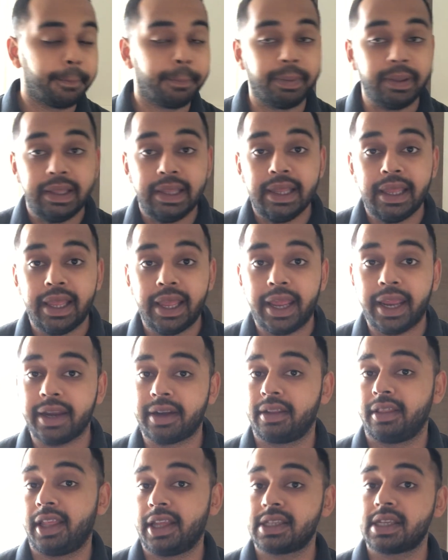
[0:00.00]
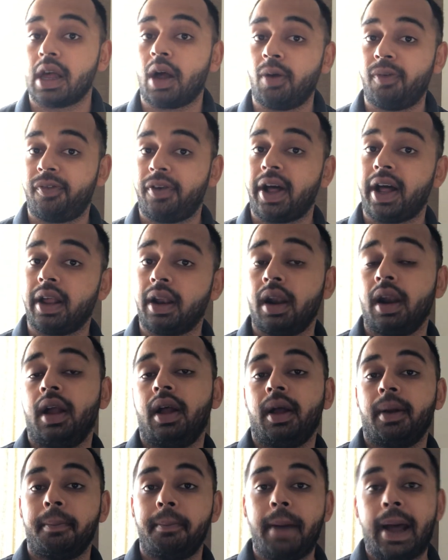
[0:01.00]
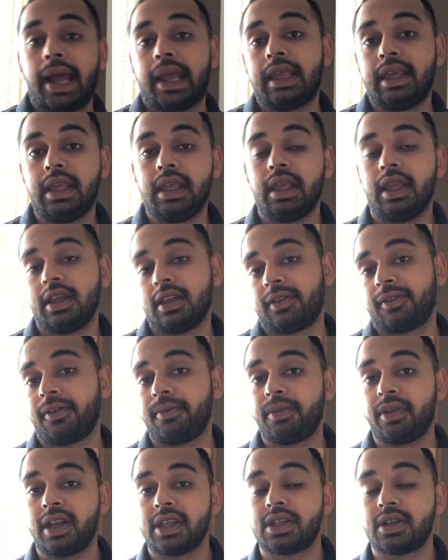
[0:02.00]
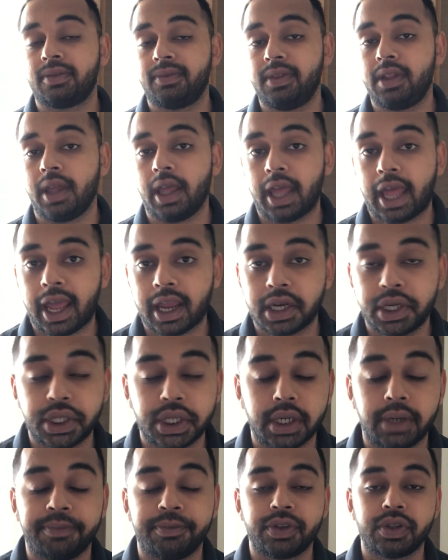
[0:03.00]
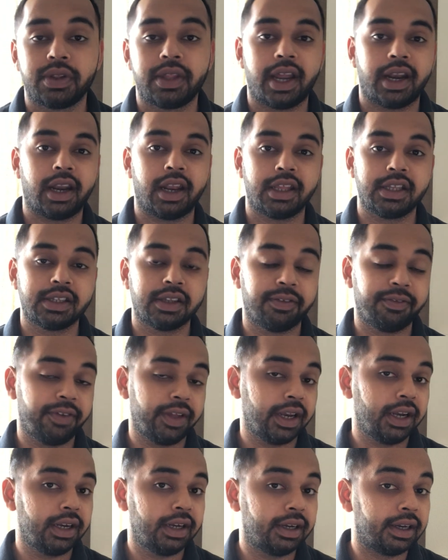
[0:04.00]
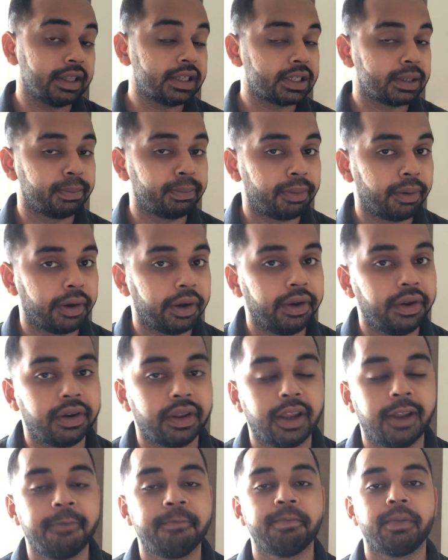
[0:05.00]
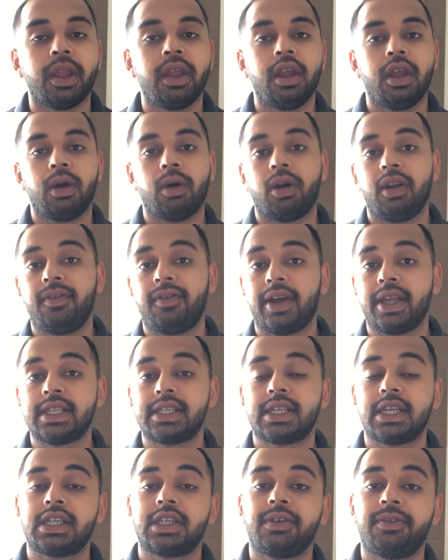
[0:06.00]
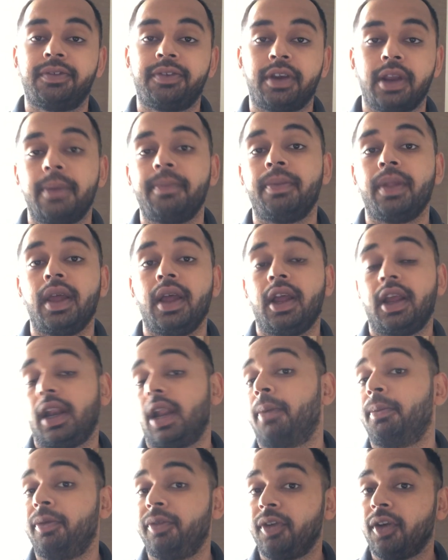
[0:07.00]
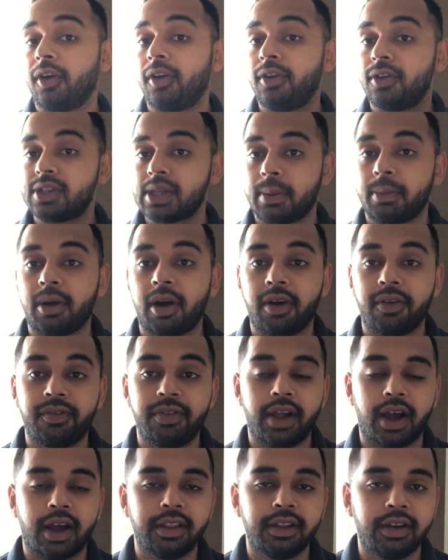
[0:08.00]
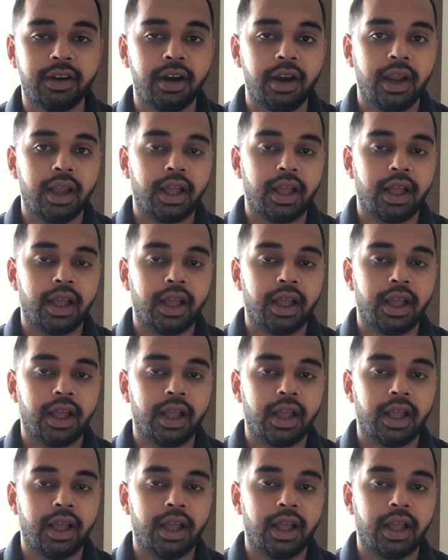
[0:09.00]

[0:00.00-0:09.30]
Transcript: P8. That's how far back he is from the rest of the action. So that is a very disappointing qualifying session for him. Now, moving on to some of the other